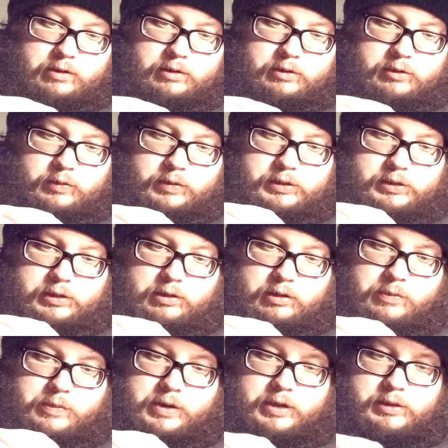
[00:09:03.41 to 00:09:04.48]
And twist a
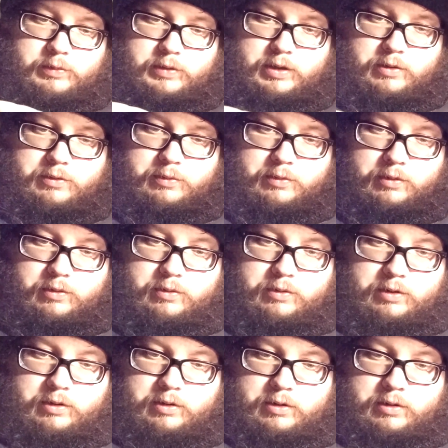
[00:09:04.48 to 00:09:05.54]
little bit as we go through,
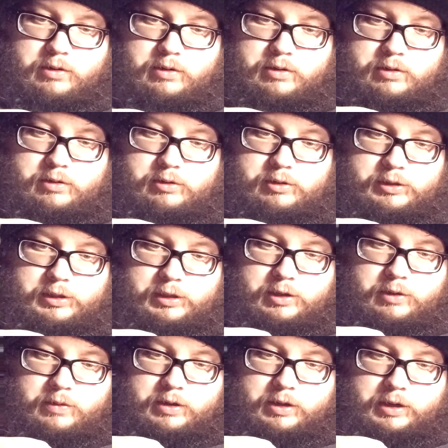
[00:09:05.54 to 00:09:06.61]
just
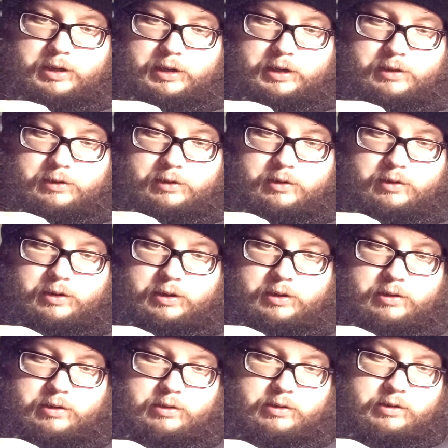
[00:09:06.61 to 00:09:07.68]
like you would on any other
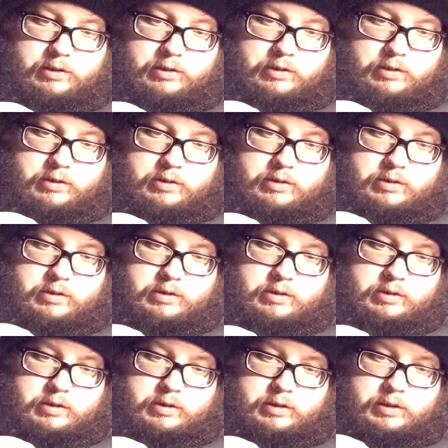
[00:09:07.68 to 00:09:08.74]
coil.
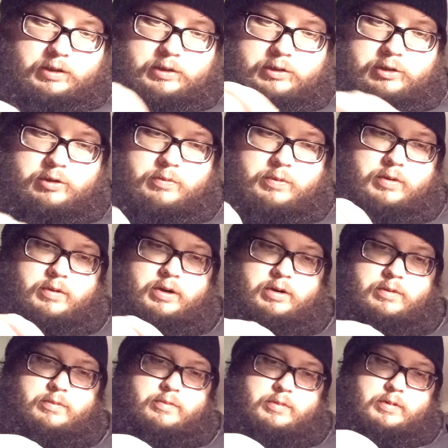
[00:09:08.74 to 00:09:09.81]
And that should be
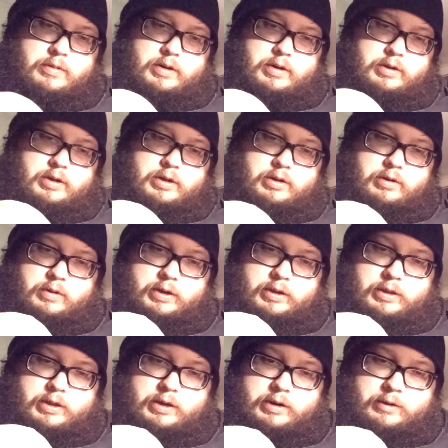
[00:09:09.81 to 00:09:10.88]
right about good
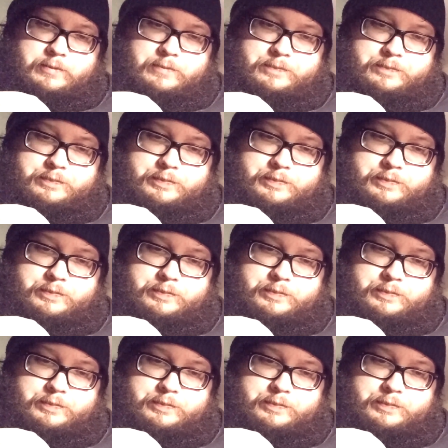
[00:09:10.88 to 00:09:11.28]
right there.